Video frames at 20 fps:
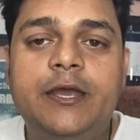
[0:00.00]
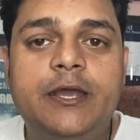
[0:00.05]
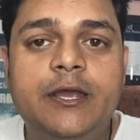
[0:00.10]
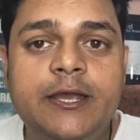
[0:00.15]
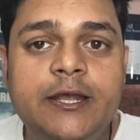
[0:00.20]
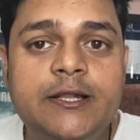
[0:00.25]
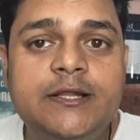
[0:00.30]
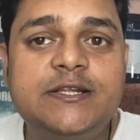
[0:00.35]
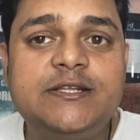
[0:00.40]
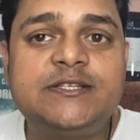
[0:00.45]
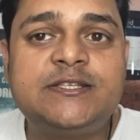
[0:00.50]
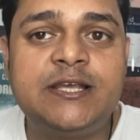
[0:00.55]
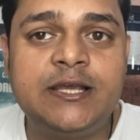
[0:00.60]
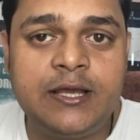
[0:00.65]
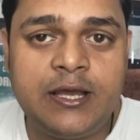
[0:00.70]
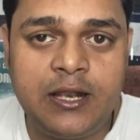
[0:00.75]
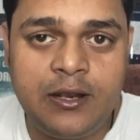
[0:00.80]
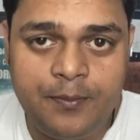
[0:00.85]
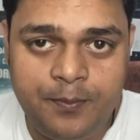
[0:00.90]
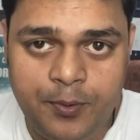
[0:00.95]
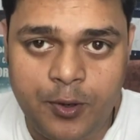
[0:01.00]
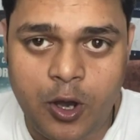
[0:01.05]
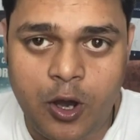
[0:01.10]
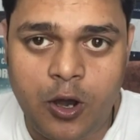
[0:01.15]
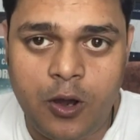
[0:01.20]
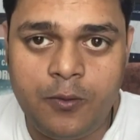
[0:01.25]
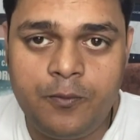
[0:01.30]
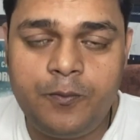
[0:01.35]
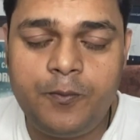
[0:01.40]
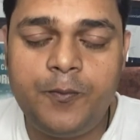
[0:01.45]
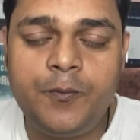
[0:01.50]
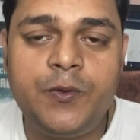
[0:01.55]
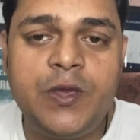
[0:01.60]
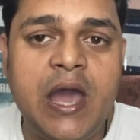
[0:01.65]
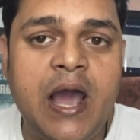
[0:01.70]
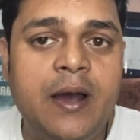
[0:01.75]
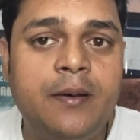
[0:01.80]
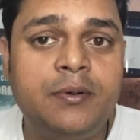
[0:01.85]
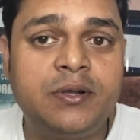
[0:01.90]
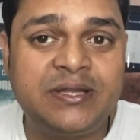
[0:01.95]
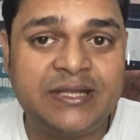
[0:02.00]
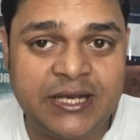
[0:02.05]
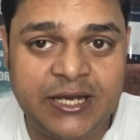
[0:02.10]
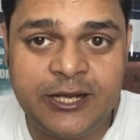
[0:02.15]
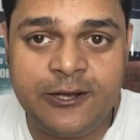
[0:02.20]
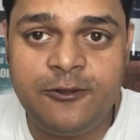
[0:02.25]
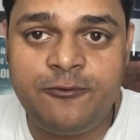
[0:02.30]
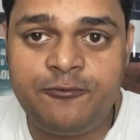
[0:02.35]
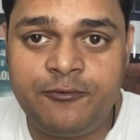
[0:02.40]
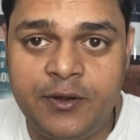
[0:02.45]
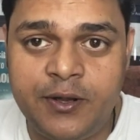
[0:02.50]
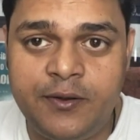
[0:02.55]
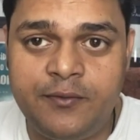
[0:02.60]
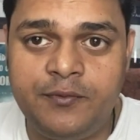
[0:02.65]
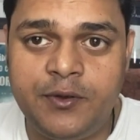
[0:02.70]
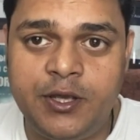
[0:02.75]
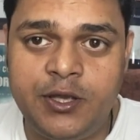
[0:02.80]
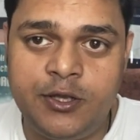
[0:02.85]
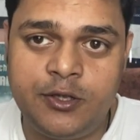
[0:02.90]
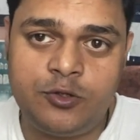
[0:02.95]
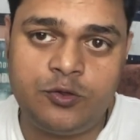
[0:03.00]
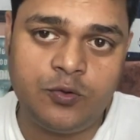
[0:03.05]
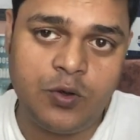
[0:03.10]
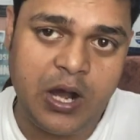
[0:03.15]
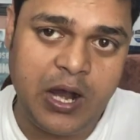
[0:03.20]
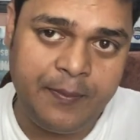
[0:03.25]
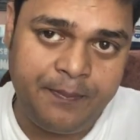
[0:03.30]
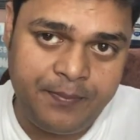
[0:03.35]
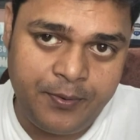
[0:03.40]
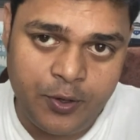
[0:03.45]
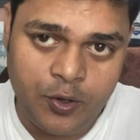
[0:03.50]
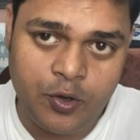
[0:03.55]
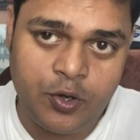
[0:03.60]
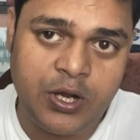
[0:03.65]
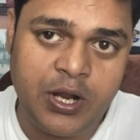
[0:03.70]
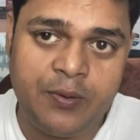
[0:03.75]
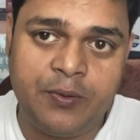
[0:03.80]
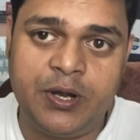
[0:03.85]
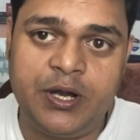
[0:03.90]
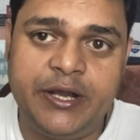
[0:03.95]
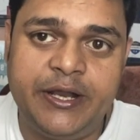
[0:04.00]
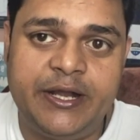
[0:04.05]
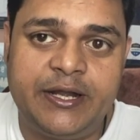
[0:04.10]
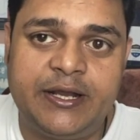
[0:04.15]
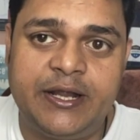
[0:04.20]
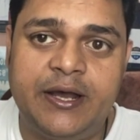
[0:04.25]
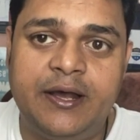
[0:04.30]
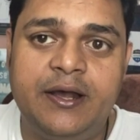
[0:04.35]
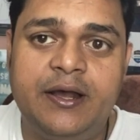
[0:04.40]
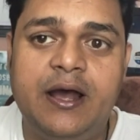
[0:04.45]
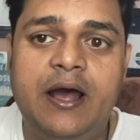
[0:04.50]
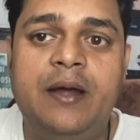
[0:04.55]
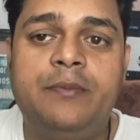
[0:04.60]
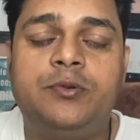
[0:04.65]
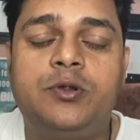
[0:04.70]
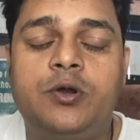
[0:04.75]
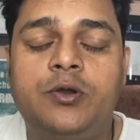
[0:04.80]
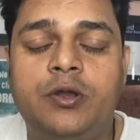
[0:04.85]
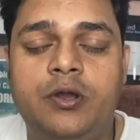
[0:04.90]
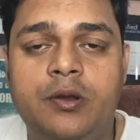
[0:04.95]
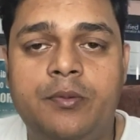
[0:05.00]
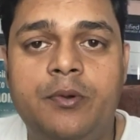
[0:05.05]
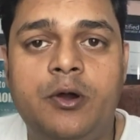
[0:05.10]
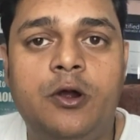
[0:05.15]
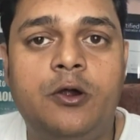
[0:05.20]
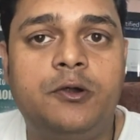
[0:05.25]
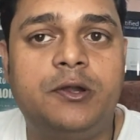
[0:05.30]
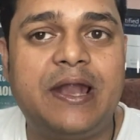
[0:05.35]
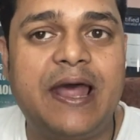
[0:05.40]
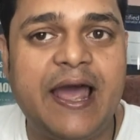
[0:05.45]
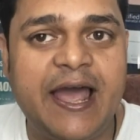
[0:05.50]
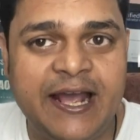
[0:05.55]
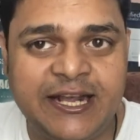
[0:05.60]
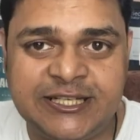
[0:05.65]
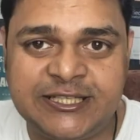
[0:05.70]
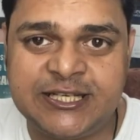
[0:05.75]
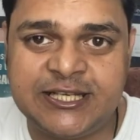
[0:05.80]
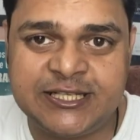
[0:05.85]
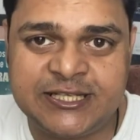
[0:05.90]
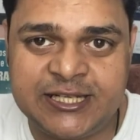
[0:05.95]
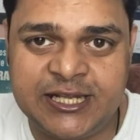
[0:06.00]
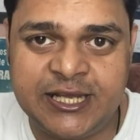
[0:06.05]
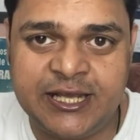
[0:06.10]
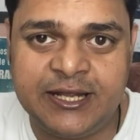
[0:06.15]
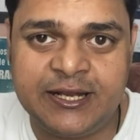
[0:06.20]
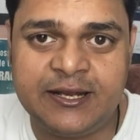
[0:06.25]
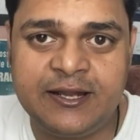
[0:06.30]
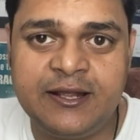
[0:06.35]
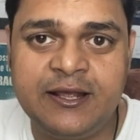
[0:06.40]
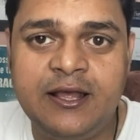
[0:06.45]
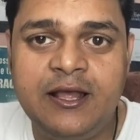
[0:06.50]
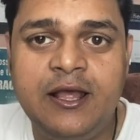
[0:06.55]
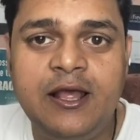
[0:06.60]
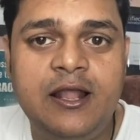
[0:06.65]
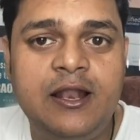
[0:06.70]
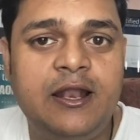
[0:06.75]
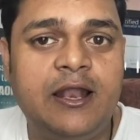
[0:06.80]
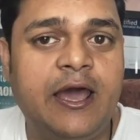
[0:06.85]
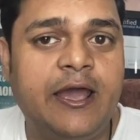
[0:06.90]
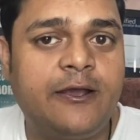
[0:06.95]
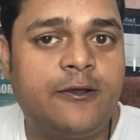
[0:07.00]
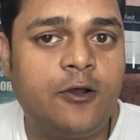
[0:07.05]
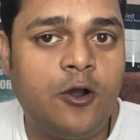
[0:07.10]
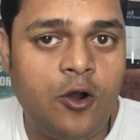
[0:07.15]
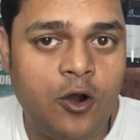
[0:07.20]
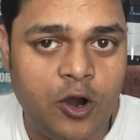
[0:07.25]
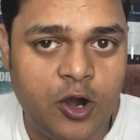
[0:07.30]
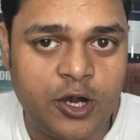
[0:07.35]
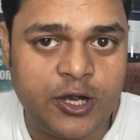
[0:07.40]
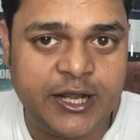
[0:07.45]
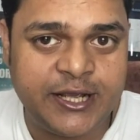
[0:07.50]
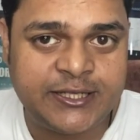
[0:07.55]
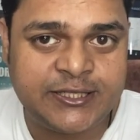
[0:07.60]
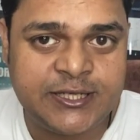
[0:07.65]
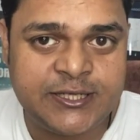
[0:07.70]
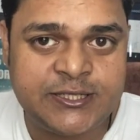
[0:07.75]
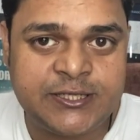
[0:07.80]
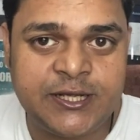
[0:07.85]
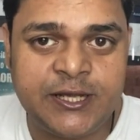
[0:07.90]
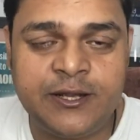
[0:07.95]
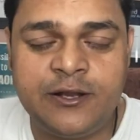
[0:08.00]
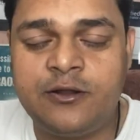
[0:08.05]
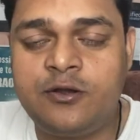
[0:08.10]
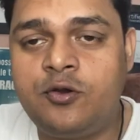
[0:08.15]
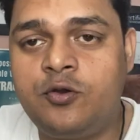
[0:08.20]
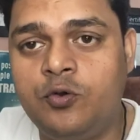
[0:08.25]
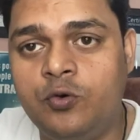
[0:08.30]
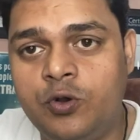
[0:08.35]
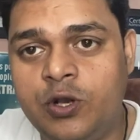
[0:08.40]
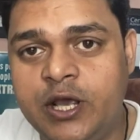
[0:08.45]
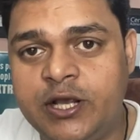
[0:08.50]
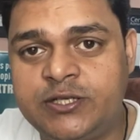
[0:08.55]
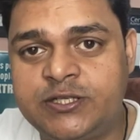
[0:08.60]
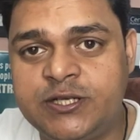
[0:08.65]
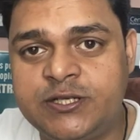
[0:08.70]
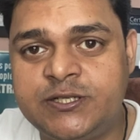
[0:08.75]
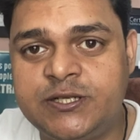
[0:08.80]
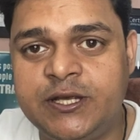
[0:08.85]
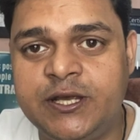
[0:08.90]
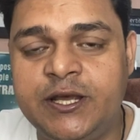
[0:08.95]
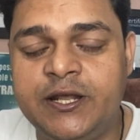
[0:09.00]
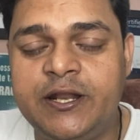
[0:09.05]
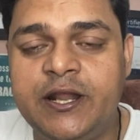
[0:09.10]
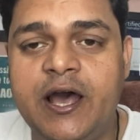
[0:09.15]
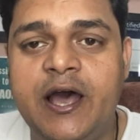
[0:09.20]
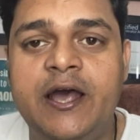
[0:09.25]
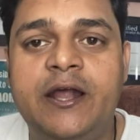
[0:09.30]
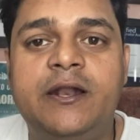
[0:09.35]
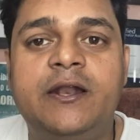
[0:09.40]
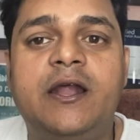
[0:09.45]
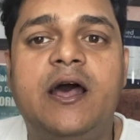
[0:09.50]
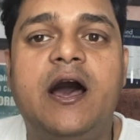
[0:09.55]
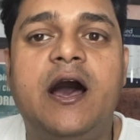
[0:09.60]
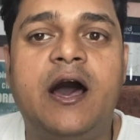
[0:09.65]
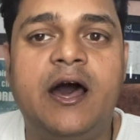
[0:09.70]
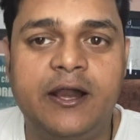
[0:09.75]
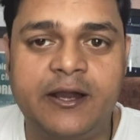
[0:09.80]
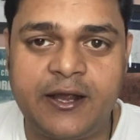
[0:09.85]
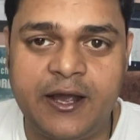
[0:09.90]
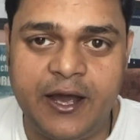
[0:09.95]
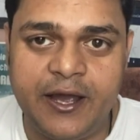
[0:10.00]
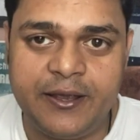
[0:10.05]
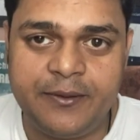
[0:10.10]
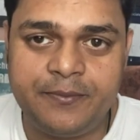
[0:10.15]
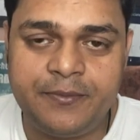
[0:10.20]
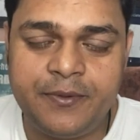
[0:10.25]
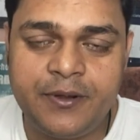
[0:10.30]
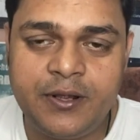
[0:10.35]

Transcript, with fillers: In single blob, we have a three different way to upload our data. I'm talking about access tier, like hot access tier, cool access tier, and archive.